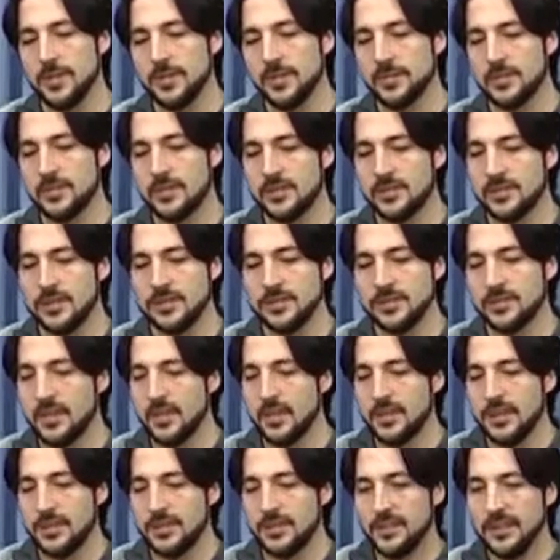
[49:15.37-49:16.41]
she says,
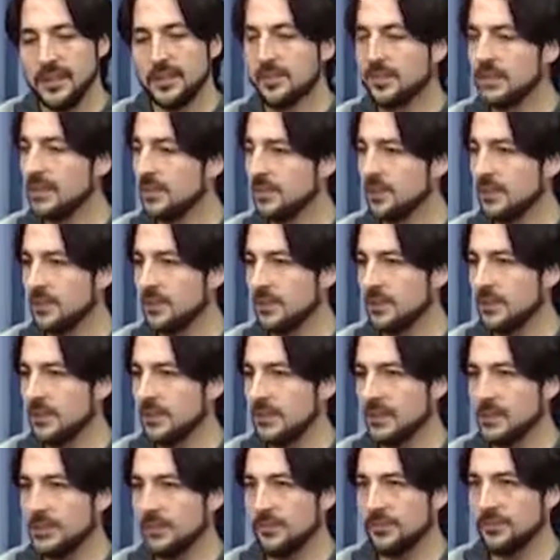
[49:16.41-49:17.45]
nothing
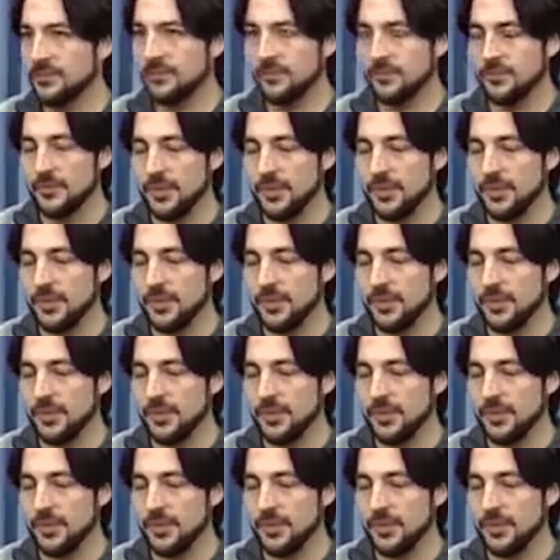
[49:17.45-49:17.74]
of